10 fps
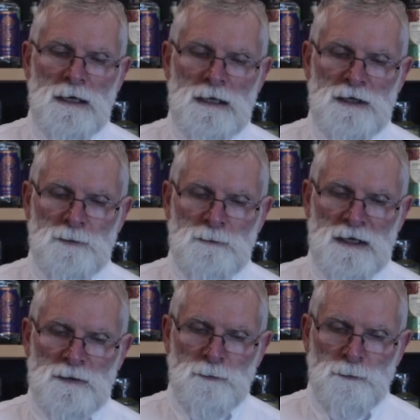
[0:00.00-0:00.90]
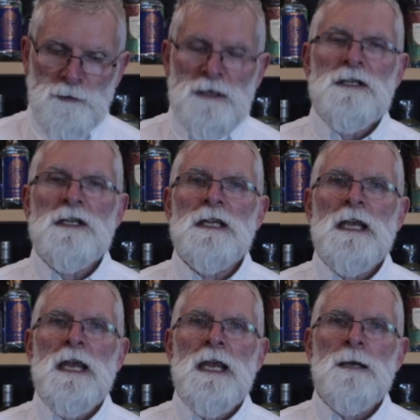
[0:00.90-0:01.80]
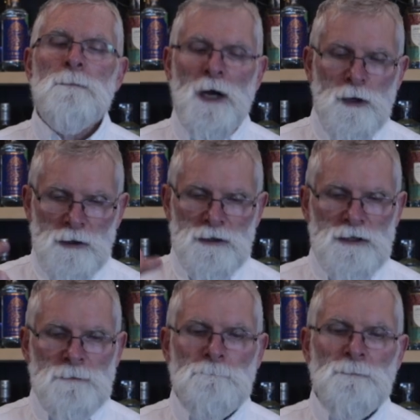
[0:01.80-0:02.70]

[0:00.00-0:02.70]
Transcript: Uh, it's, it's printed in Poland